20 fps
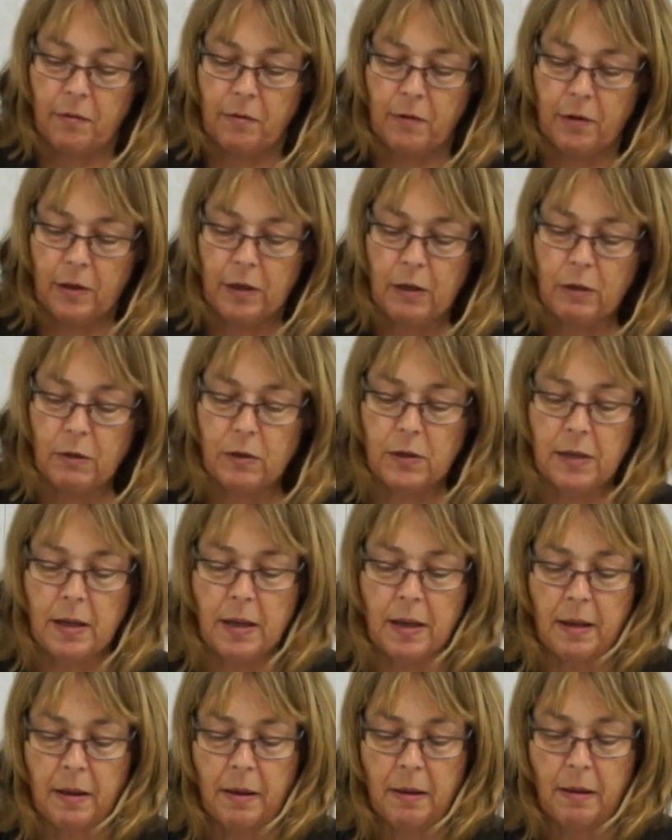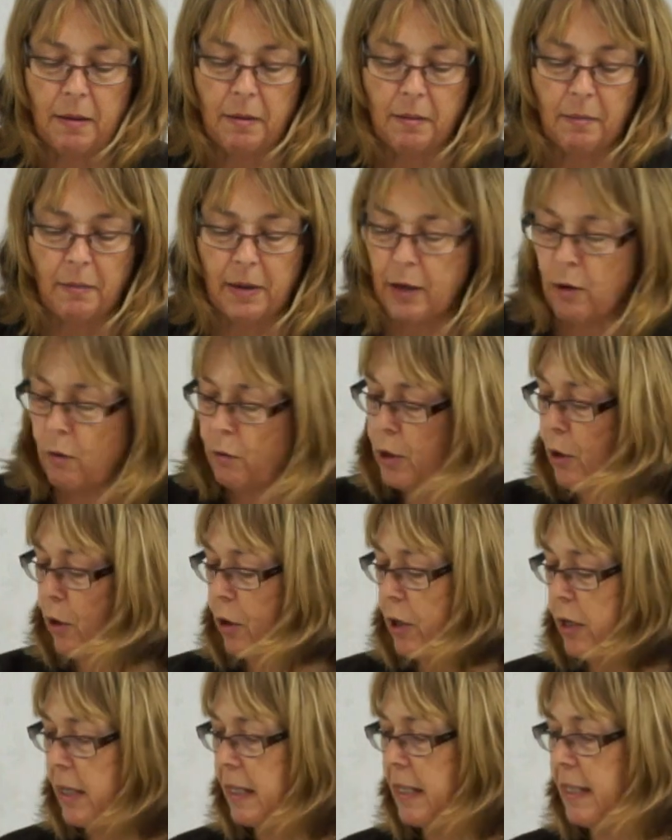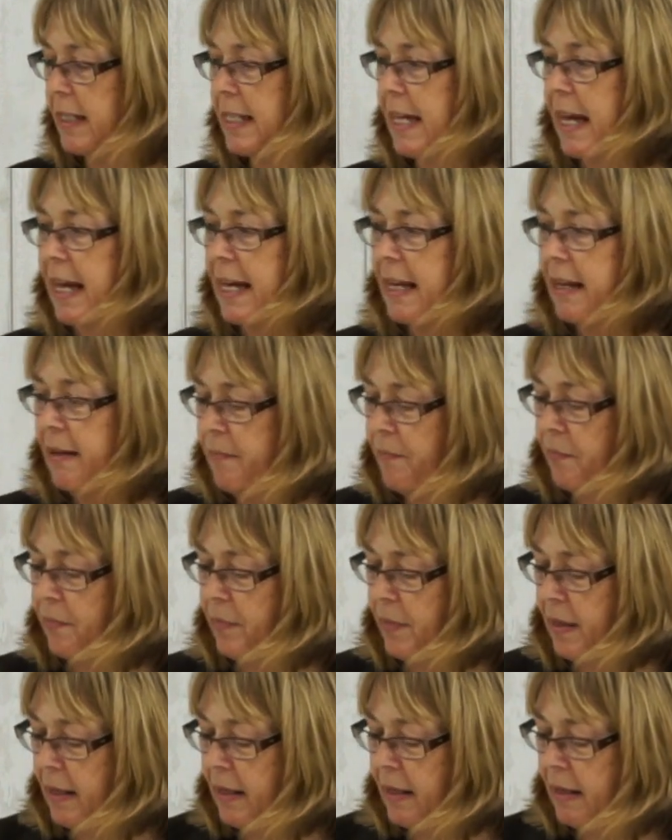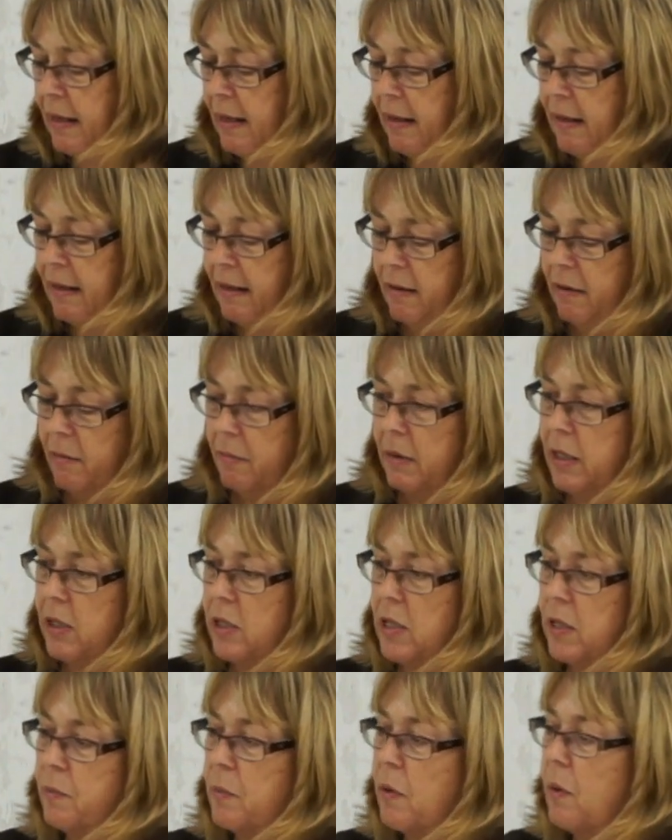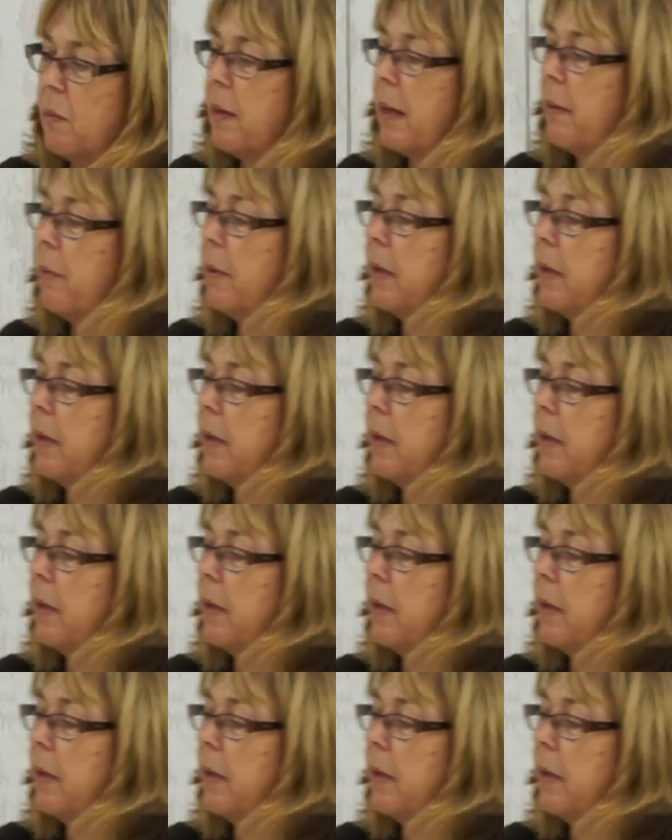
use my old yoghurt container. Might just pop that one